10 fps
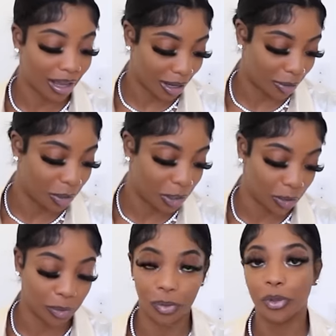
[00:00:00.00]
on
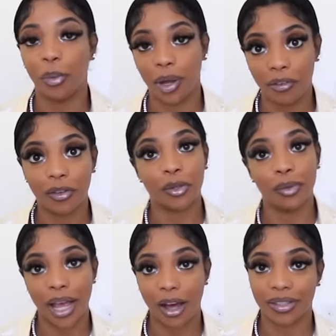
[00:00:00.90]
June 12th,
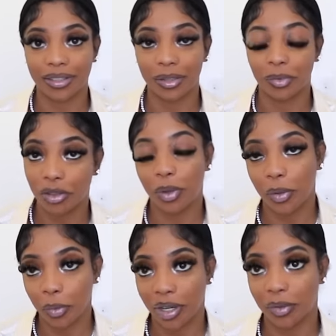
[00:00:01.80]

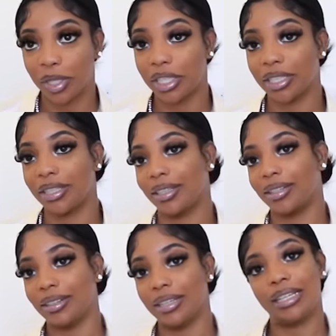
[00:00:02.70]
2021, which is
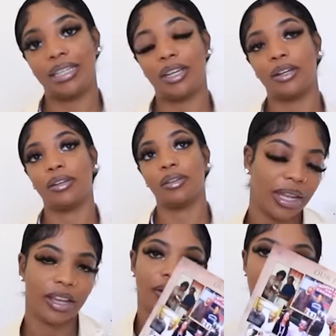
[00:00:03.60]
this year. And
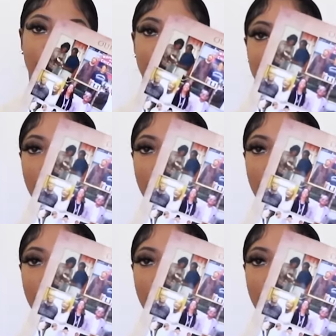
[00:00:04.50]
here it says